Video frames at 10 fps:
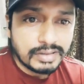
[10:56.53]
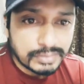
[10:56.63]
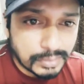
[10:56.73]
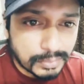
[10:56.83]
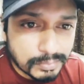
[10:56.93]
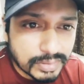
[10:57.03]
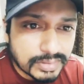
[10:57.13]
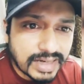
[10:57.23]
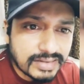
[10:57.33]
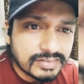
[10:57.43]
So
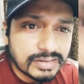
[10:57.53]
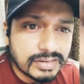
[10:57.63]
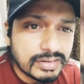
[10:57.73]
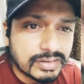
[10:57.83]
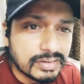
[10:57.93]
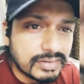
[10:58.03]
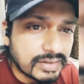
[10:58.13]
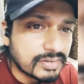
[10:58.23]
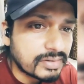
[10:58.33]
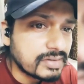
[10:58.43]
that's
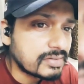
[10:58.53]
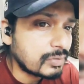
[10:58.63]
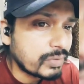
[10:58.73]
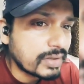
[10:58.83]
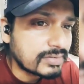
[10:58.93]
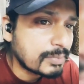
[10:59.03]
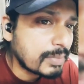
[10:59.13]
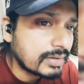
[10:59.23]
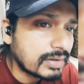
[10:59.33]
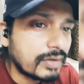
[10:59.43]
the reason we
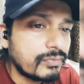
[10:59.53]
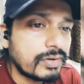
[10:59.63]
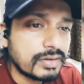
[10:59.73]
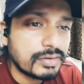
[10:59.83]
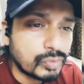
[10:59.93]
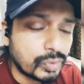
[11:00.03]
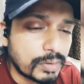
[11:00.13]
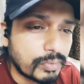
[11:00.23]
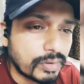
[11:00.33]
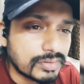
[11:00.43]
estimate the effort in
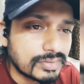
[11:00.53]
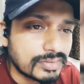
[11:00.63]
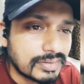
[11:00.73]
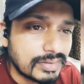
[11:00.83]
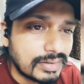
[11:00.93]
story points,